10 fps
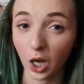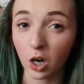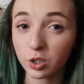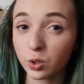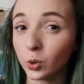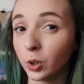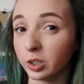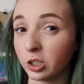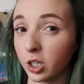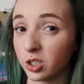Our school
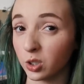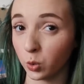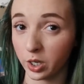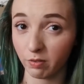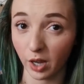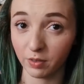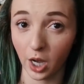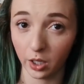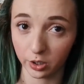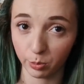only charges
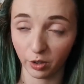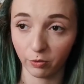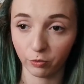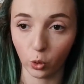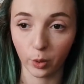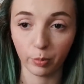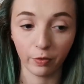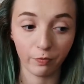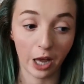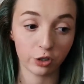$25 per, for
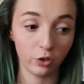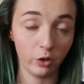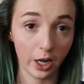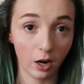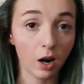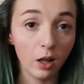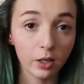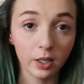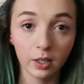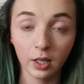professional hair
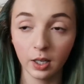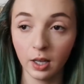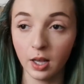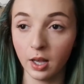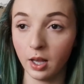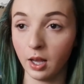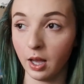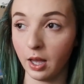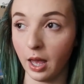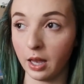color.
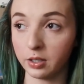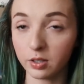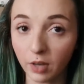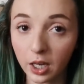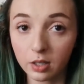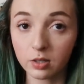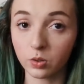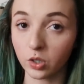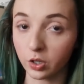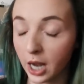And it's Veda, so
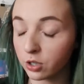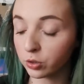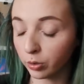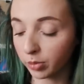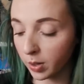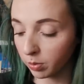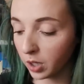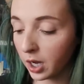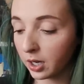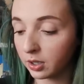it's all natural and blah, blah,
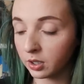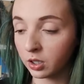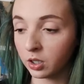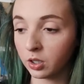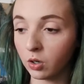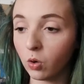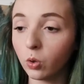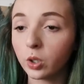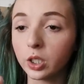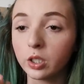blah
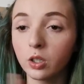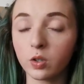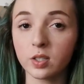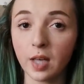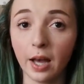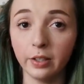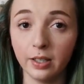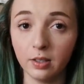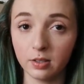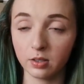or go to
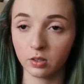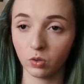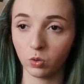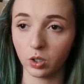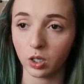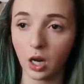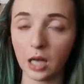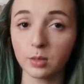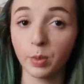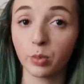Sally's or
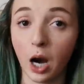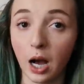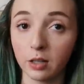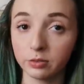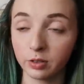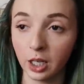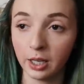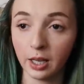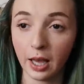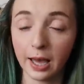Cosmoprof
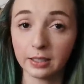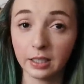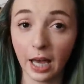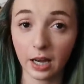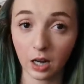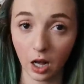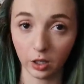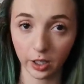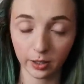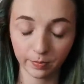and get
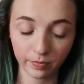color.